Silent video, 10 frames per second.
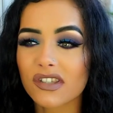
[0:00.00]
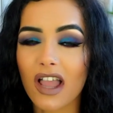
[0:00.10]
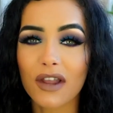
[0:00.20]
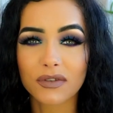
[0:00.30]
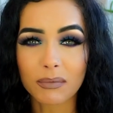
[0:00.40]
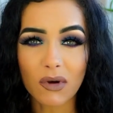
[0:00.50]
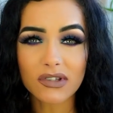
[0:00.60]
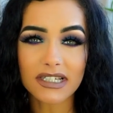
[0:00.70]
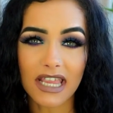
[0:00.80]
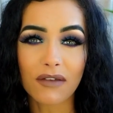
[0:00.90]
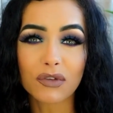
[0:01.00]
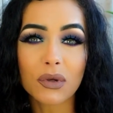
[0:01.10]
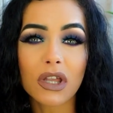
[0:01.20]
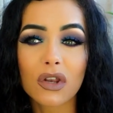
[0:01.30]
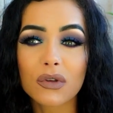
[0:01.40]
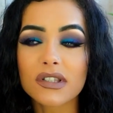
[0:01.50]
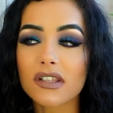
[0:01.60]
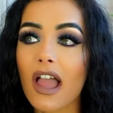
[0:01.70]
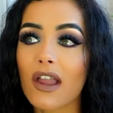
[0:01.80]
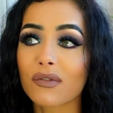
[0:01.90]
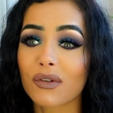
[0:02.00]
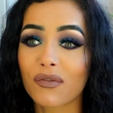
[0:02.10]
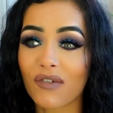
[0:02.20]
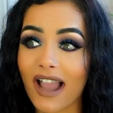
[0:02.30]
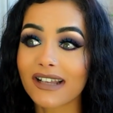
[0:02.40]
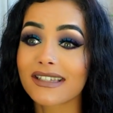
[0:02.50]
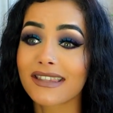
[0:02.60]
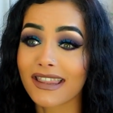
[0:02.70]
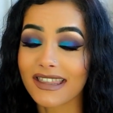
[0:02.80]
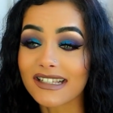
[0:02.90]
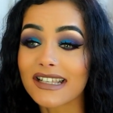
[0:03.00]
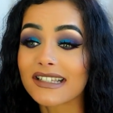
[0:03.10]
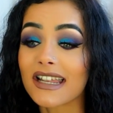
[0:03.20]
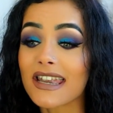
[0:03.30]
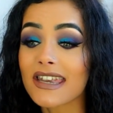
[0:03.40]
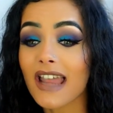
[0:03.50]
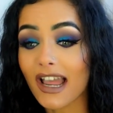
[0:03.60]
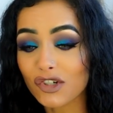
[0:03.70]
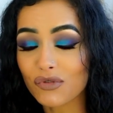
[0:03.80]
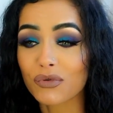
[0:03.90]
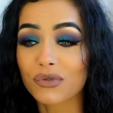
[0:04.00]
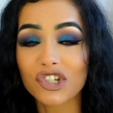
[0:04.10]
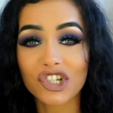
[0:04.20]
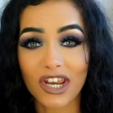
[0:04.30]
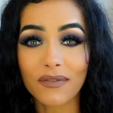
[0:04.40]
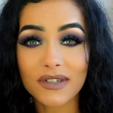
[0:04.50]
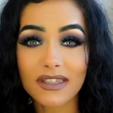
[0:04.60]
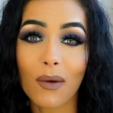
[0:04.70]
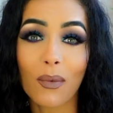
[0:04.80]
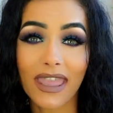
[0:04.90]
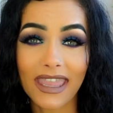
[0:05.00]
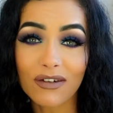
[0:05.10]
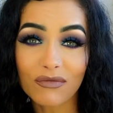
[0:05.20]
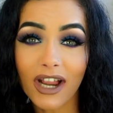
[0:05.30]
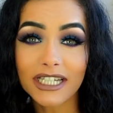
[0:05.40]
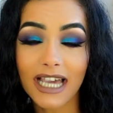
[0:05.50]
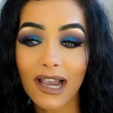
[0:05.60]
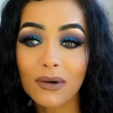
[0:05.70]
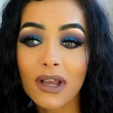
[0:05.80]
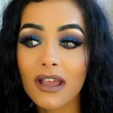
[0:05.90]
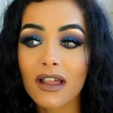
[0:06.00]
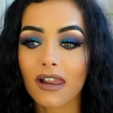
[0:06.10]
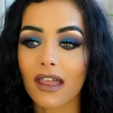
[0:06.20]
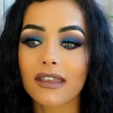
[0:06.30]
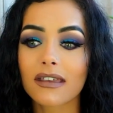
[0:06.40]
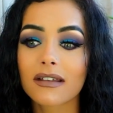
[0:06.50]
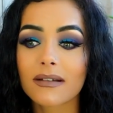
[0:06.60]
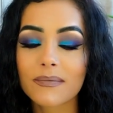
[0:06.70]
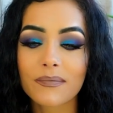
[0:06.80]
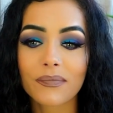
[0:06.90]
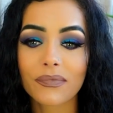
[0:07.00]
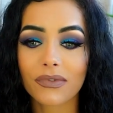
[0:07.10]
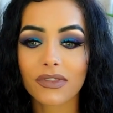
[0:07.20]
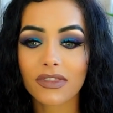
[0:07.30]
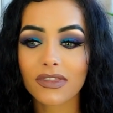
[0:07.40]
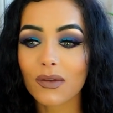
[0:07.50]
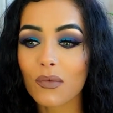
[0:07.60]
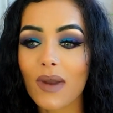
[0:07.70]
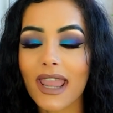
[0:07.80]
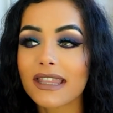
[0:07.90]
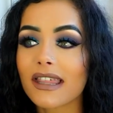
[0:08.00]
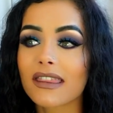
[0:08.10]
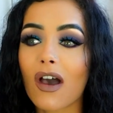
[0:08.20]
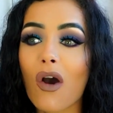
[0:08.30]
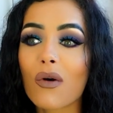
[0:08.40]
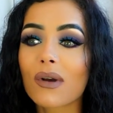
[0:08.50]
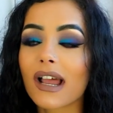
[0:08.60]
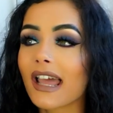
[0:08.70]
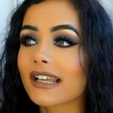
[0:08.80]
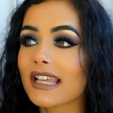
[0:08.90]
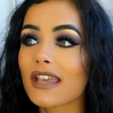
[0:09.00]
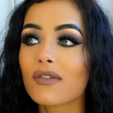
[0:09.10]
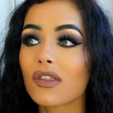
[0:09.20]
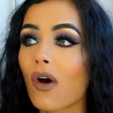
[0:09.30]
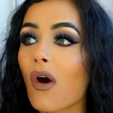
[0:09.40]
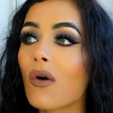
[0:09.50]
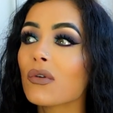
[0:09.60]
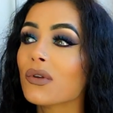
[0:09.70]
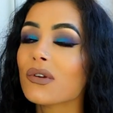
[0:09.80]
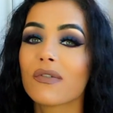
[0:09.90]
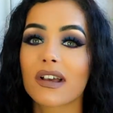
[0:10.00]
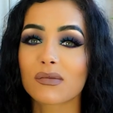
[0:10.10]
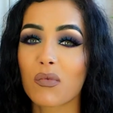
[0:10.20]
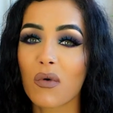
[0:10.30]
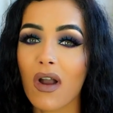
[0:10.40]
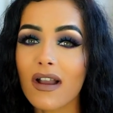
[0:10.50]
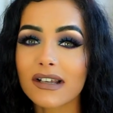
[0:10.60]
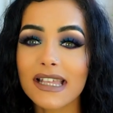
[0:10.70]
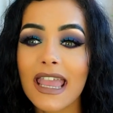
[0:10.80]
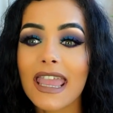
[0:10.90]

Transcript: sight of the positive. You can lose sight of the fact that this is a natural shift that we're in right now. Like the way that the whole collective and the whole universe works